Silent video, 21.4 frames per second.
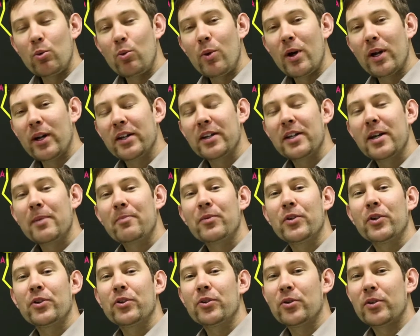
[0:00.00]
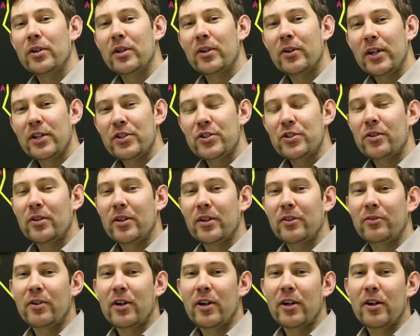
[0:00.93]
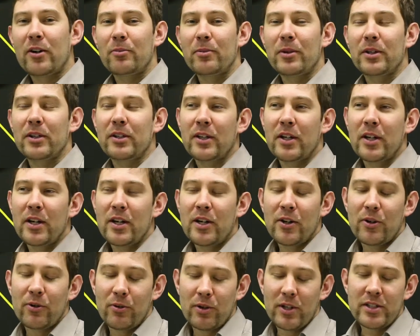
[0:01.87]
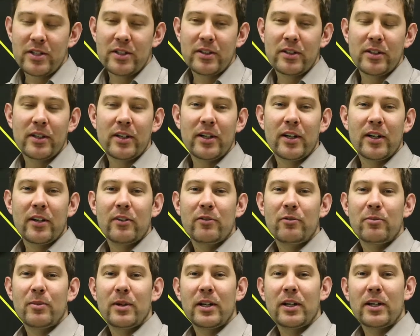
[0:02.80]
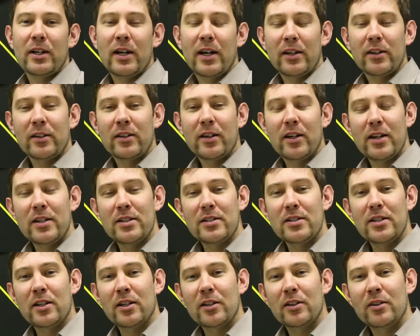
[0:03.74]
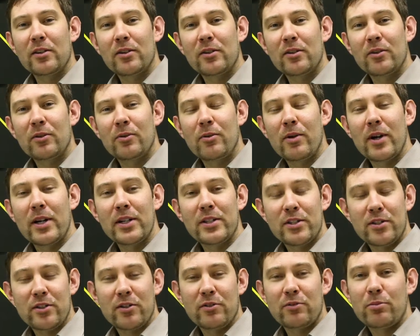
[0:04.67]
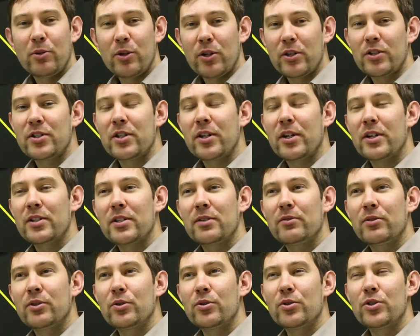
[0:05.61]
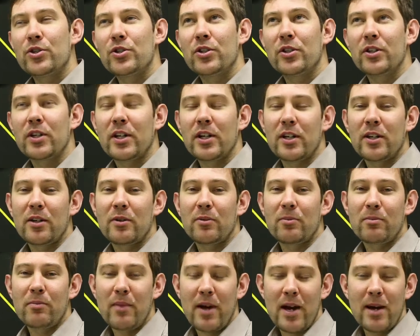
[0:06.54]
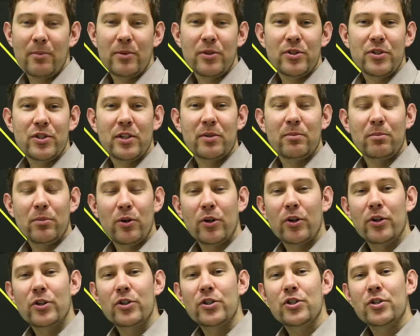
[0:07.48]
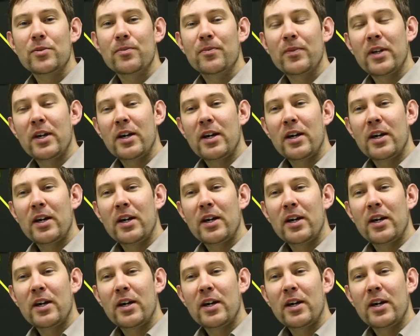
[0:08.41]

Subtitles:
well adapted to their natural environment. Recently I have been analyzing rates of body size evolution in mammals and birds,